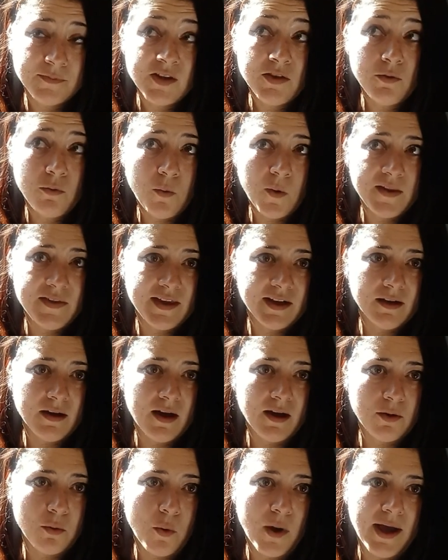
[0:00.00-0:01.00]
The one that
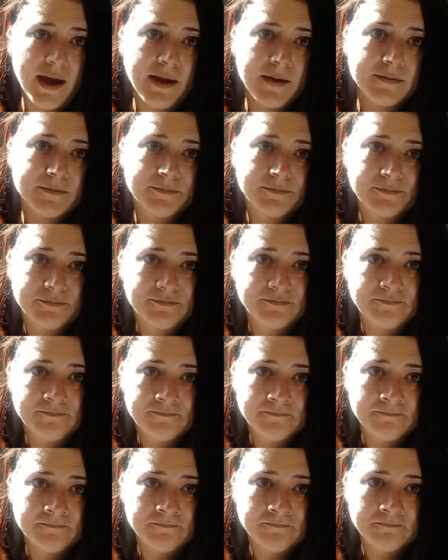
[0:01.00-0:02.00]
got away.
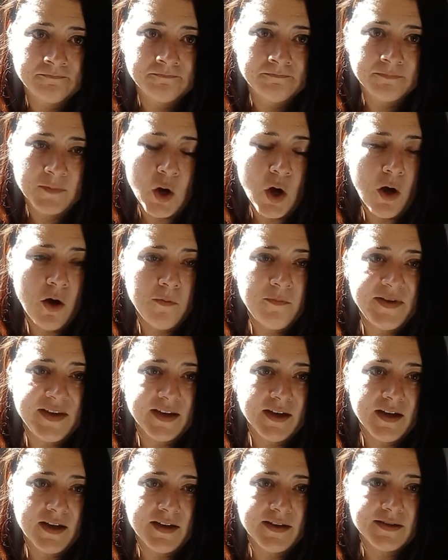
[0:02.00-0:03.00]
All
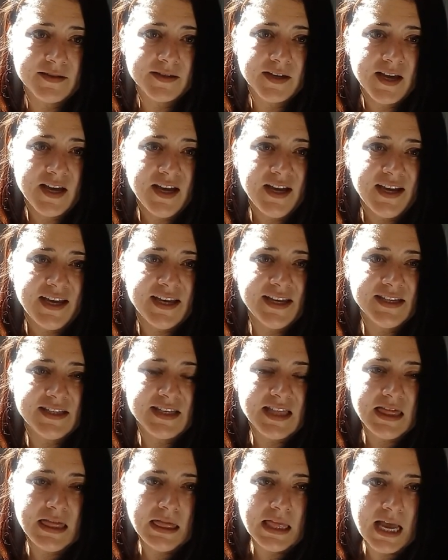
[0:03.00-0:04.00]
because
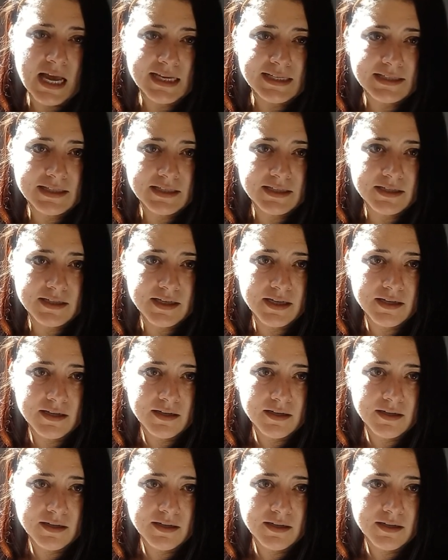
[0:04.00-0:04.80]
his lust